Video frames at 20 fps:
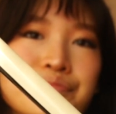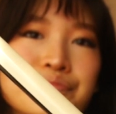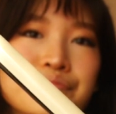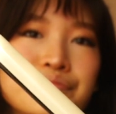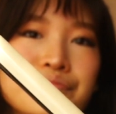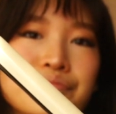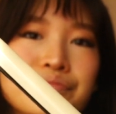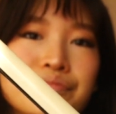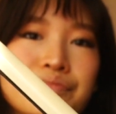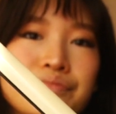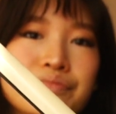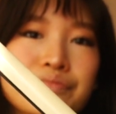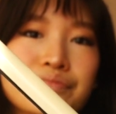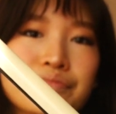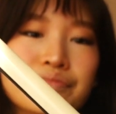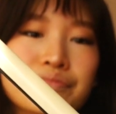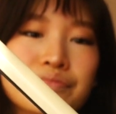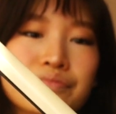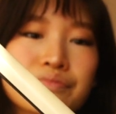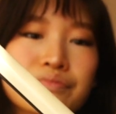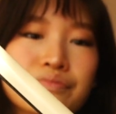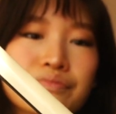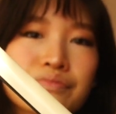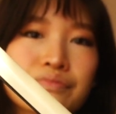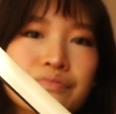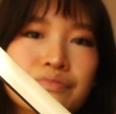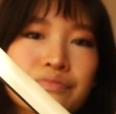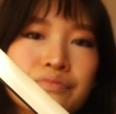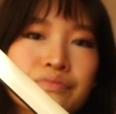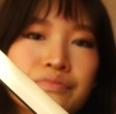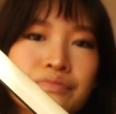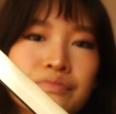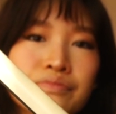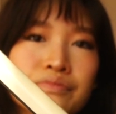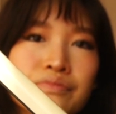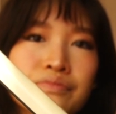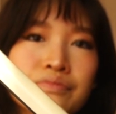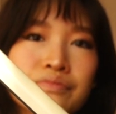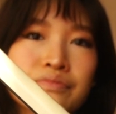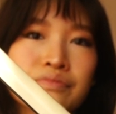
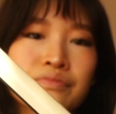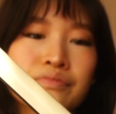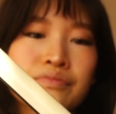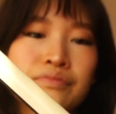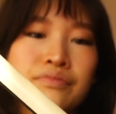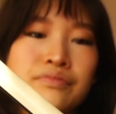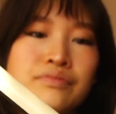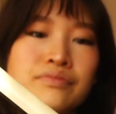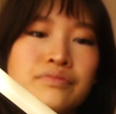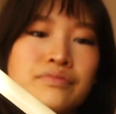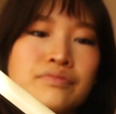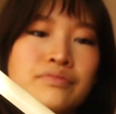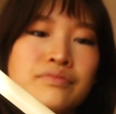Nobody speaks.